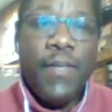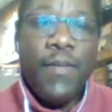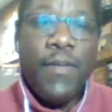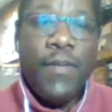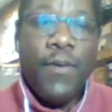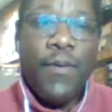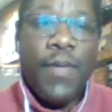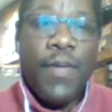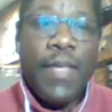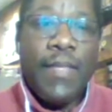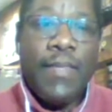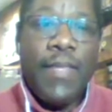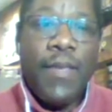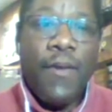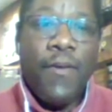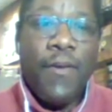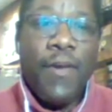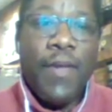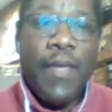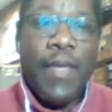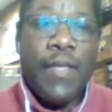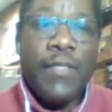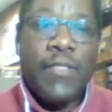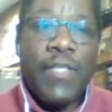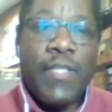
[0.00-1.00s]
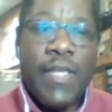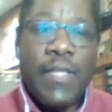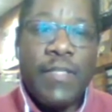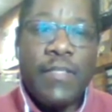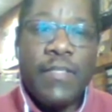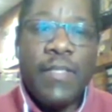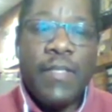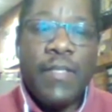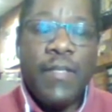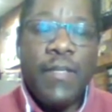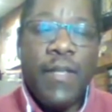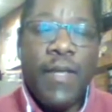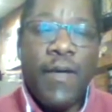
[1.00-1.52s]
get their
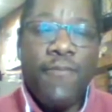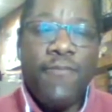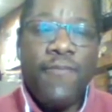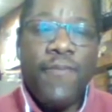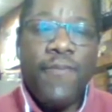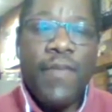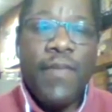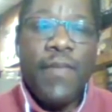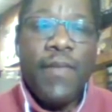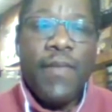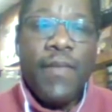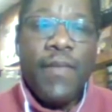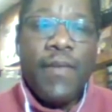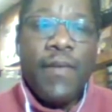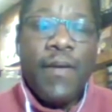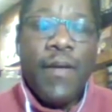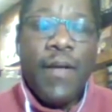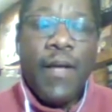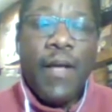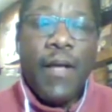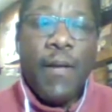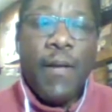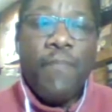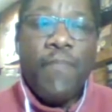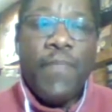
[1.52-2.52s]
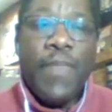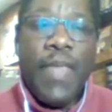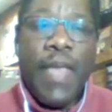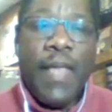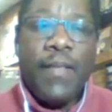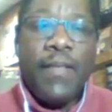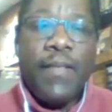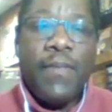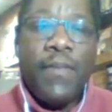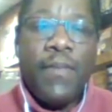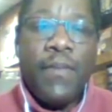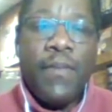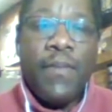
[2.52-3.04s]
attention enough that
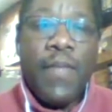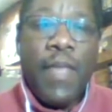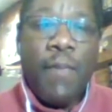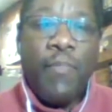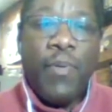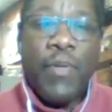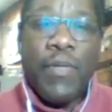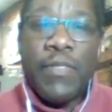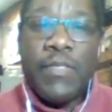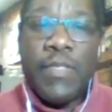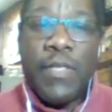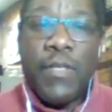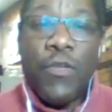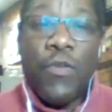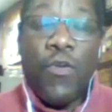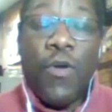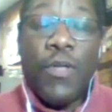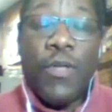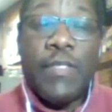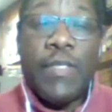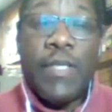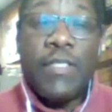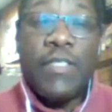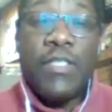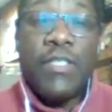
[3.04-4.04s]
they put us in an audition